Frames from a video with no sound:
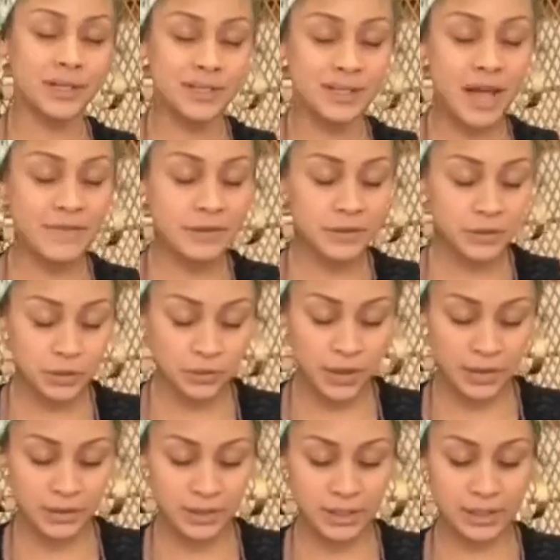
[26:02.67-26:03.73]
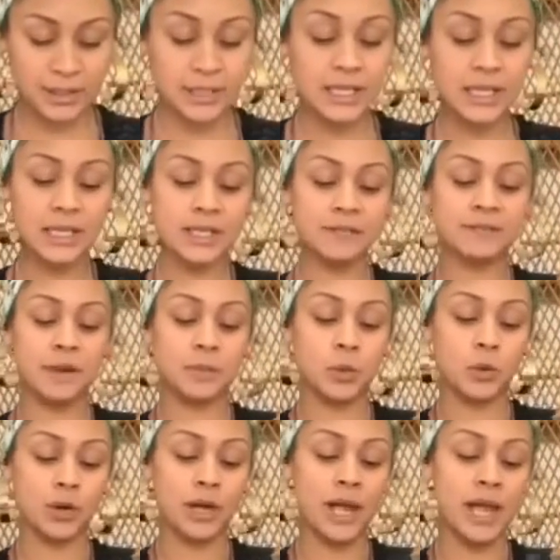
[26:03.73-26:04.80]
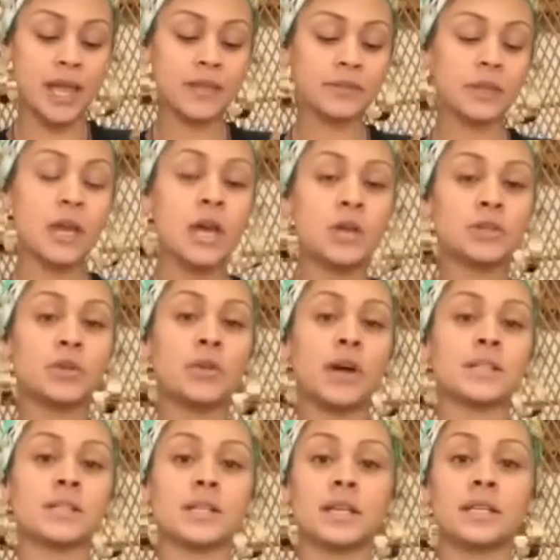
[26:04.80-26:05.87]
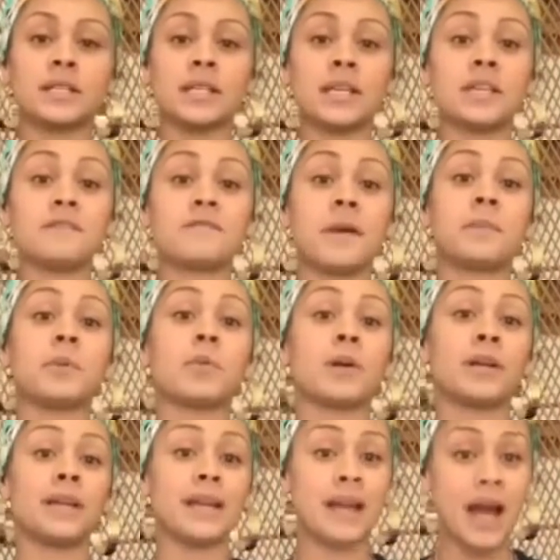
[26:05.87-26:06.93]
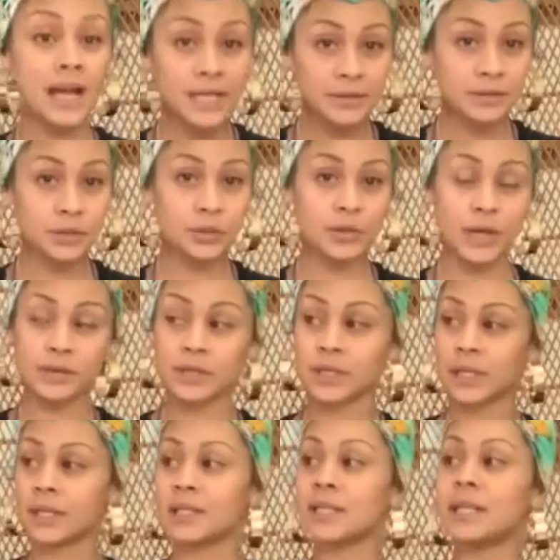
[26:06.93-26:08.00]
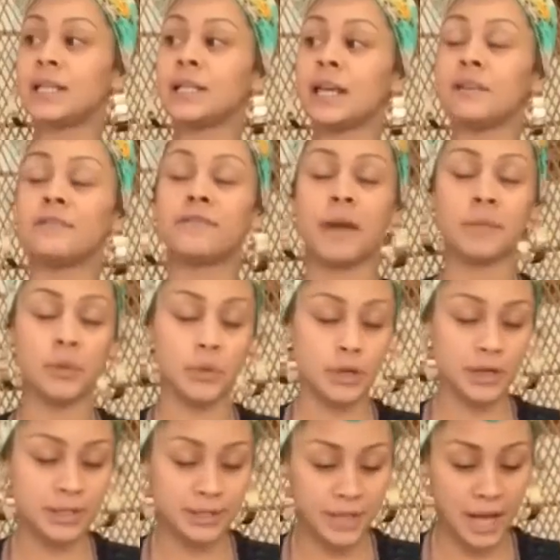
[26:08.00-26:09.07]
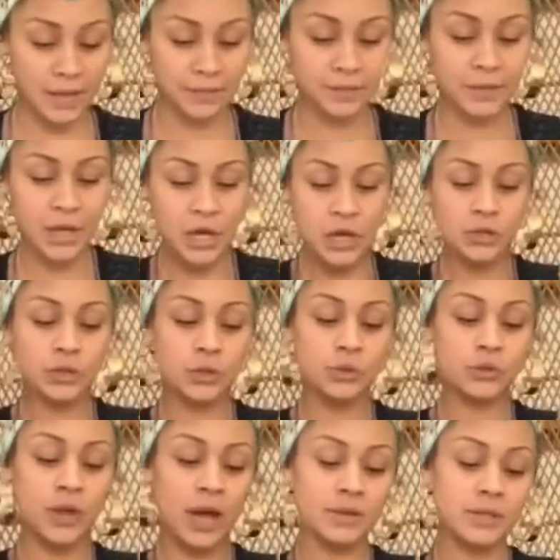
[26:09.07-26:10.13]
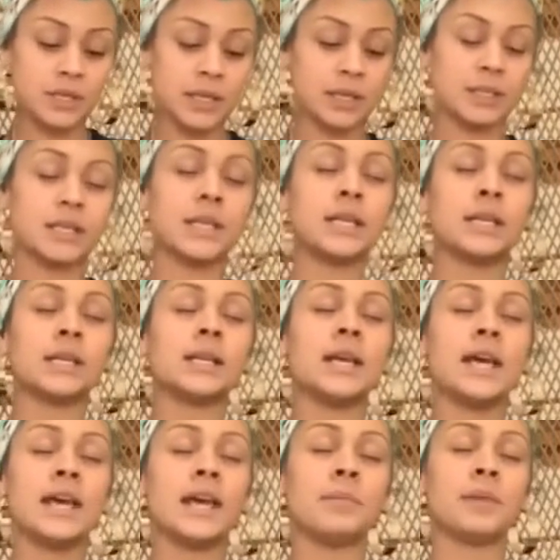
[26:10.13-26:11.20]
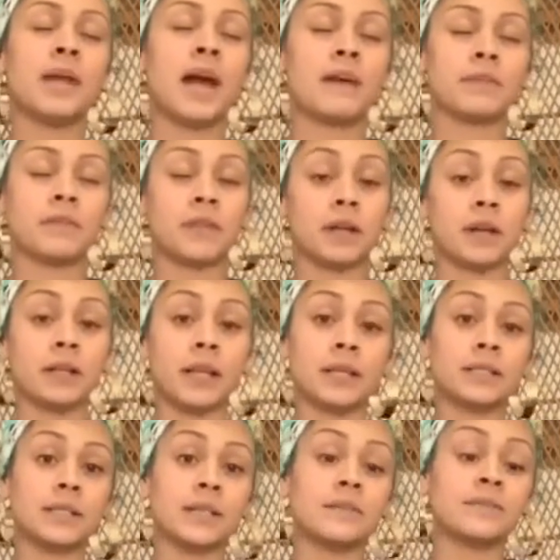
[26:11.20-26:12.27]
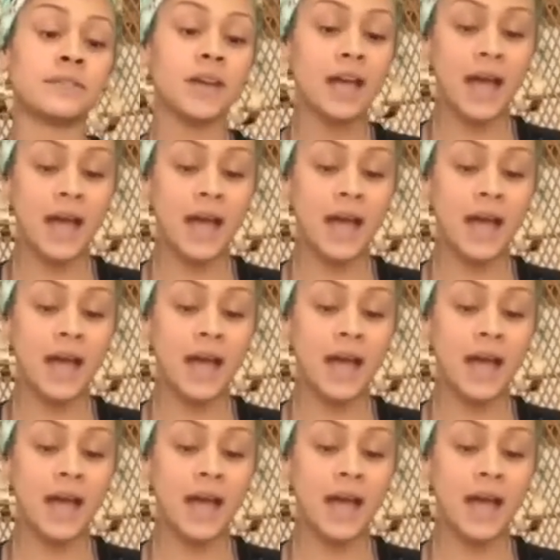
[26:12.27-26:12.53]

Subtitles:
7th, 2019, February 8th, 2019, February 9th, 2019, and February 10th, 2019, in behalf of the collective